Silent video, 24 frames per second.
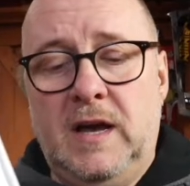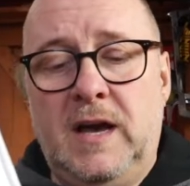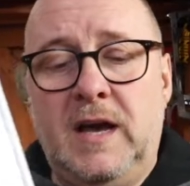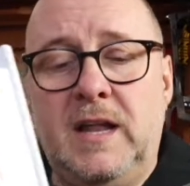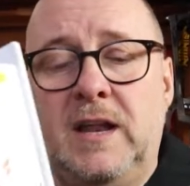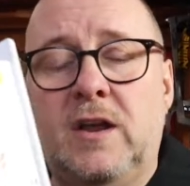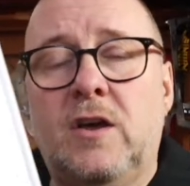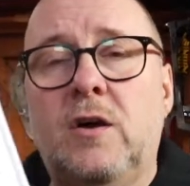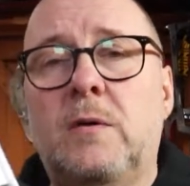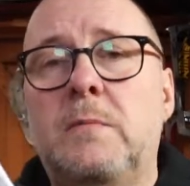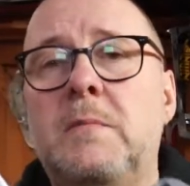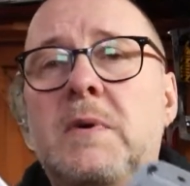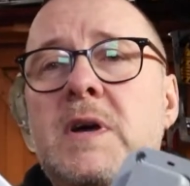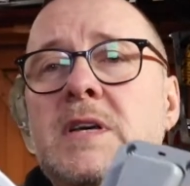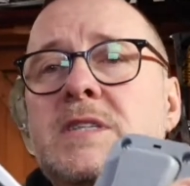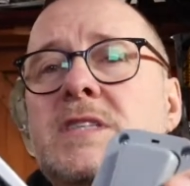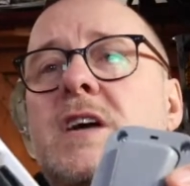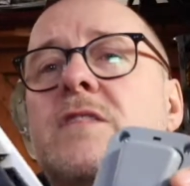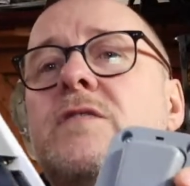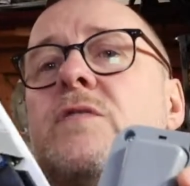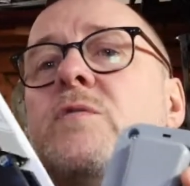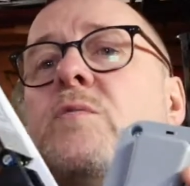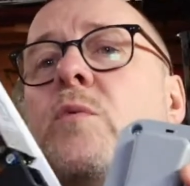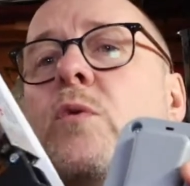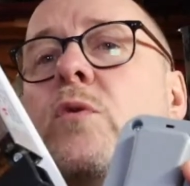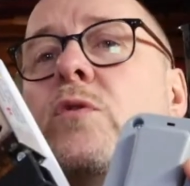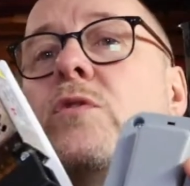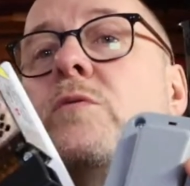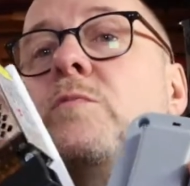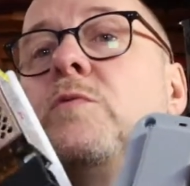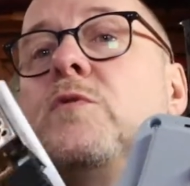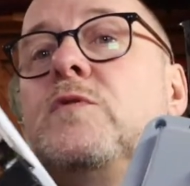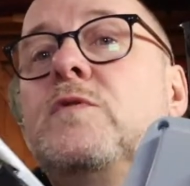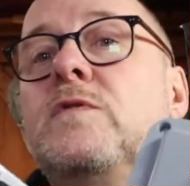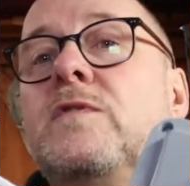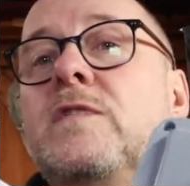And I got myself a
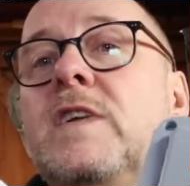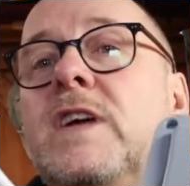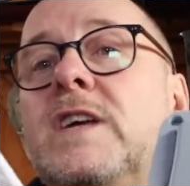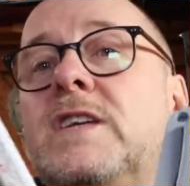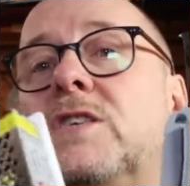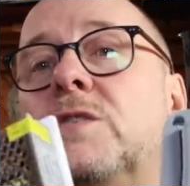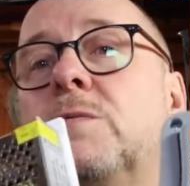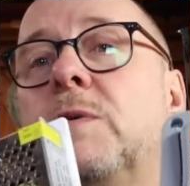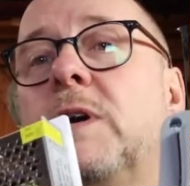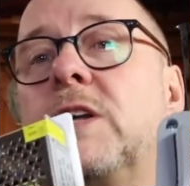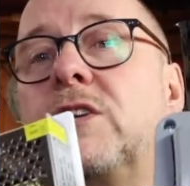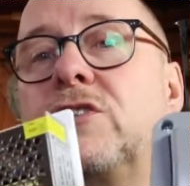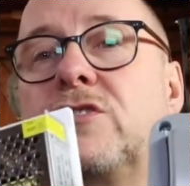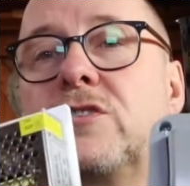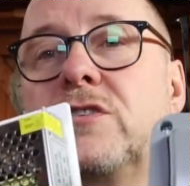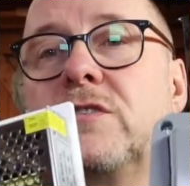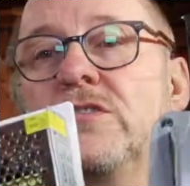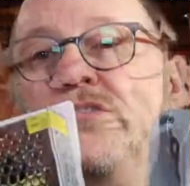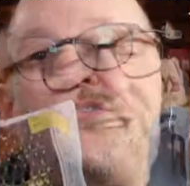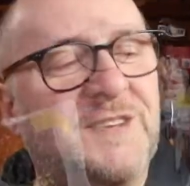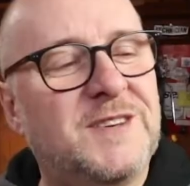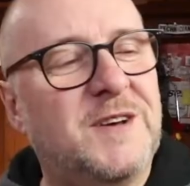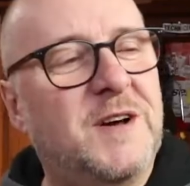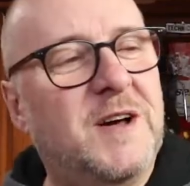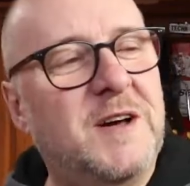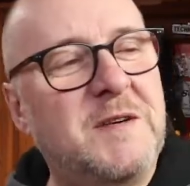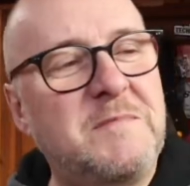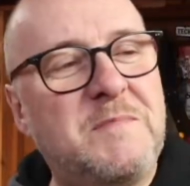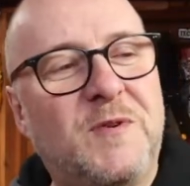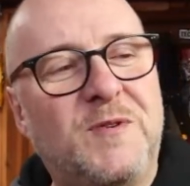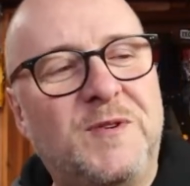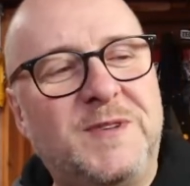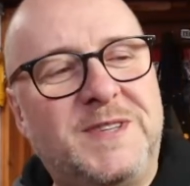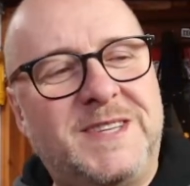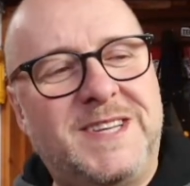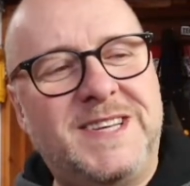waterproof light switch. So I
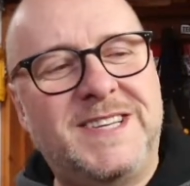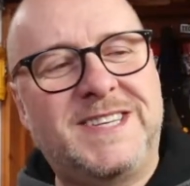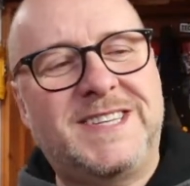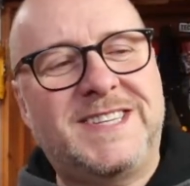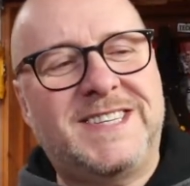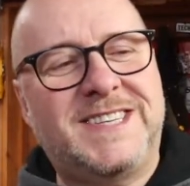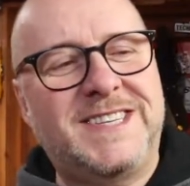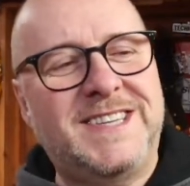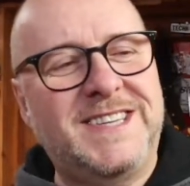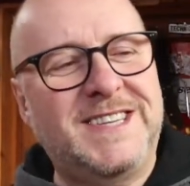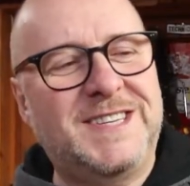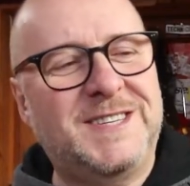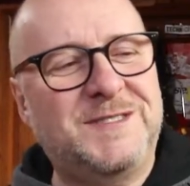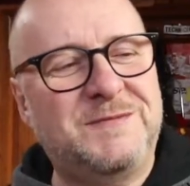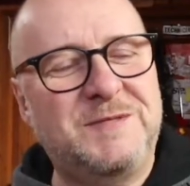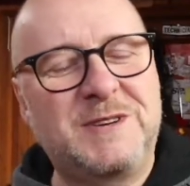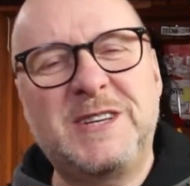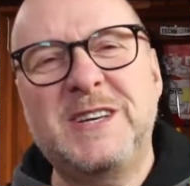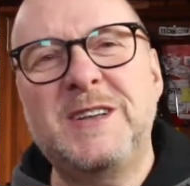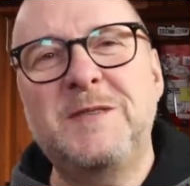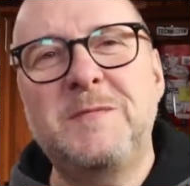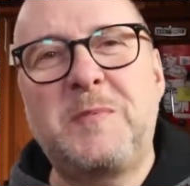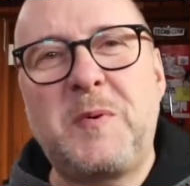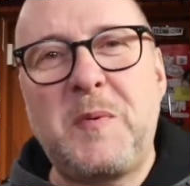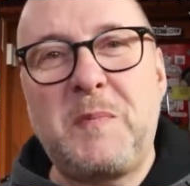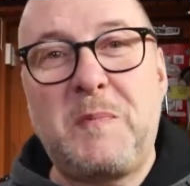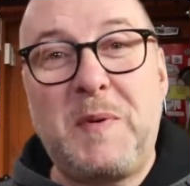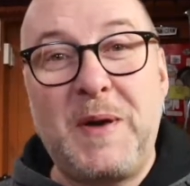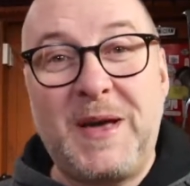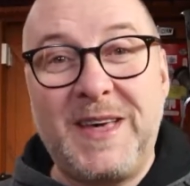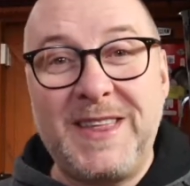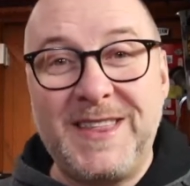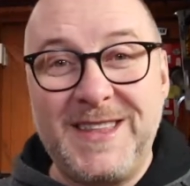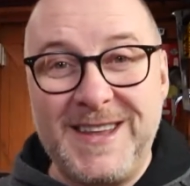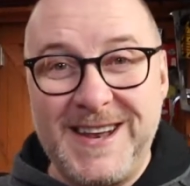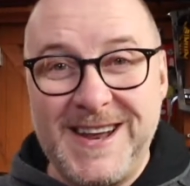bought this switch, a little bit
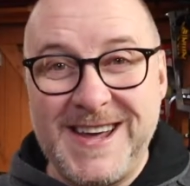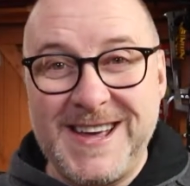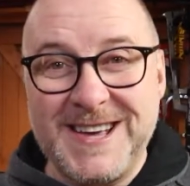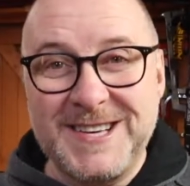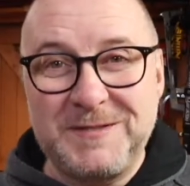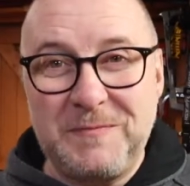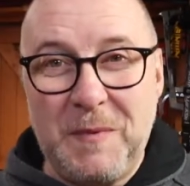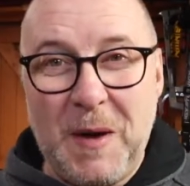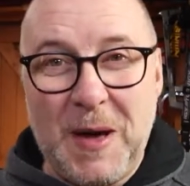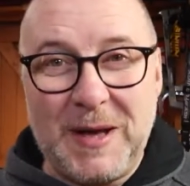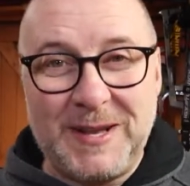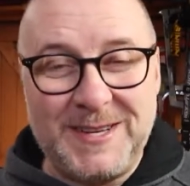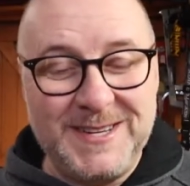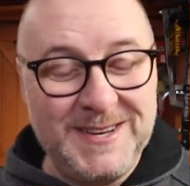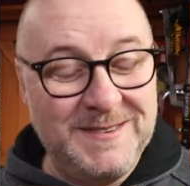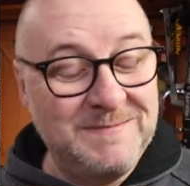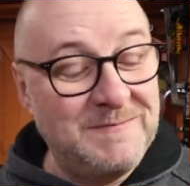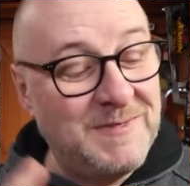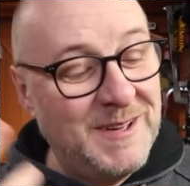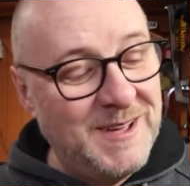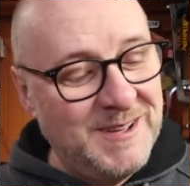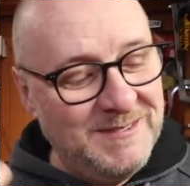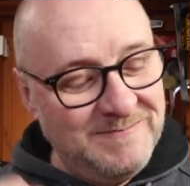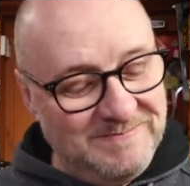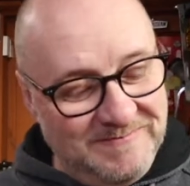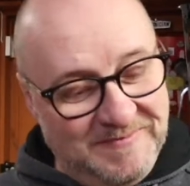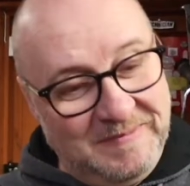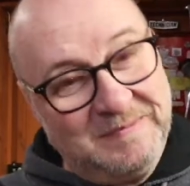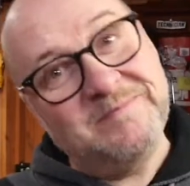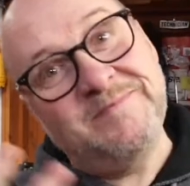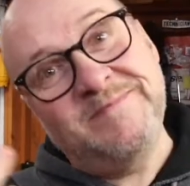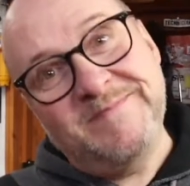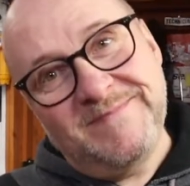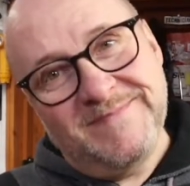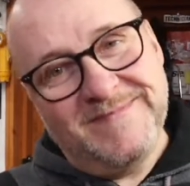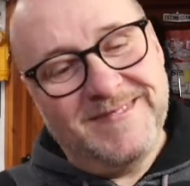bigger than I expected, but
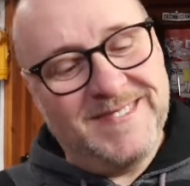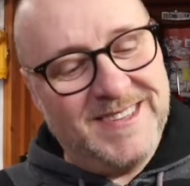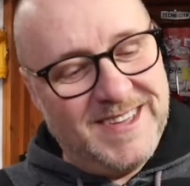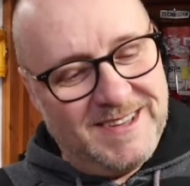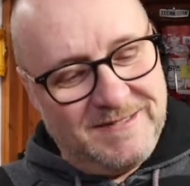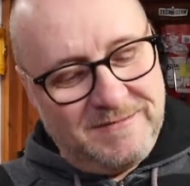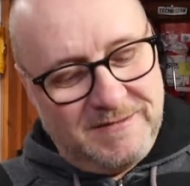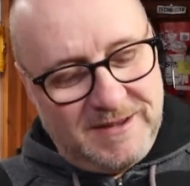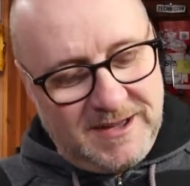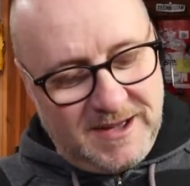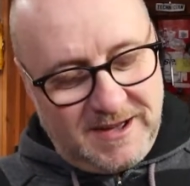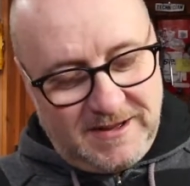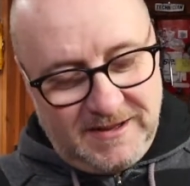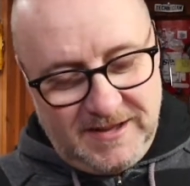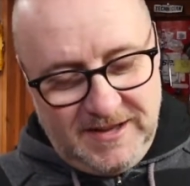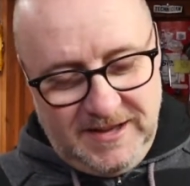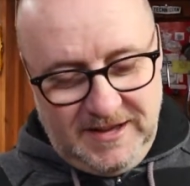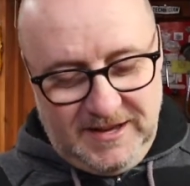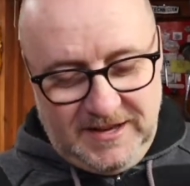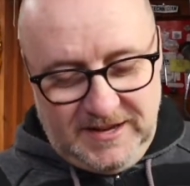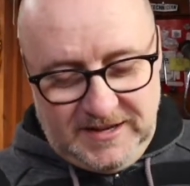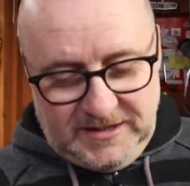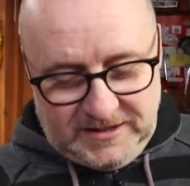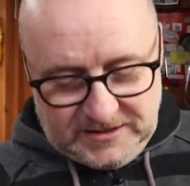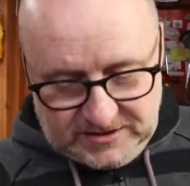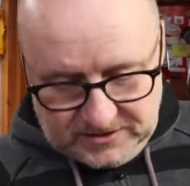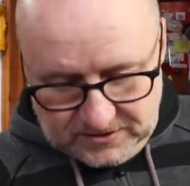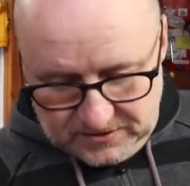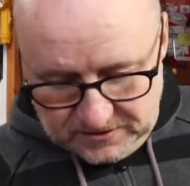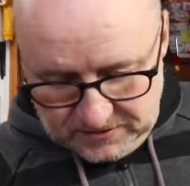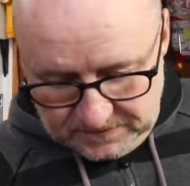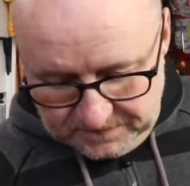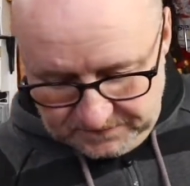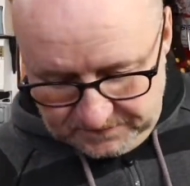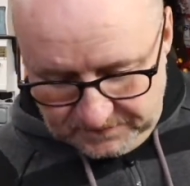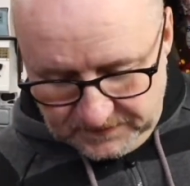there we are.
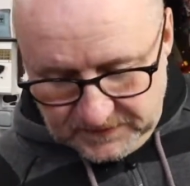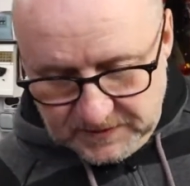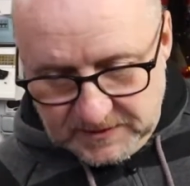So,